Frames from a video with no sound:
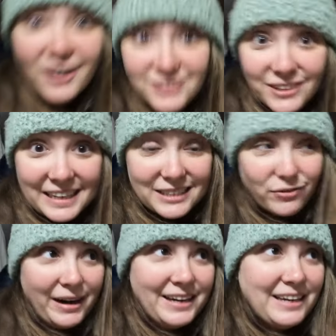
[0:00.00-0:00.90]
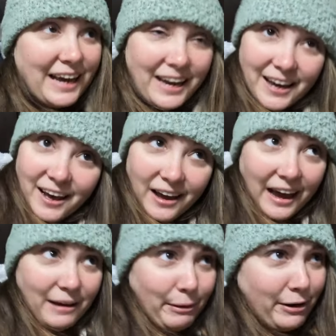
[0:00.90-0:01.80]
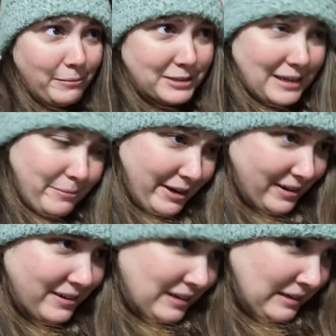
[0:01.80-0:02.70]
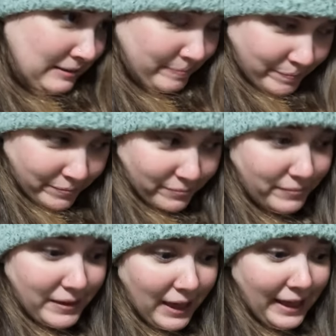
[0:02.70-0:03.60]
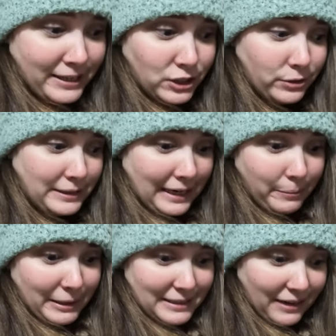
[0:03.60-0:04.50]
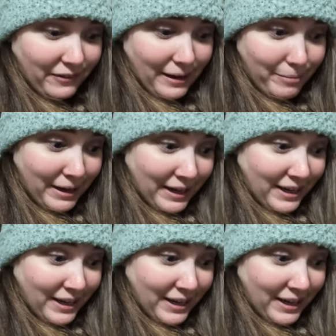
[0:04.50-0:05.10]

Also, like, it's Friday today, and my grandma's coming like Tuesday to pick stuff up.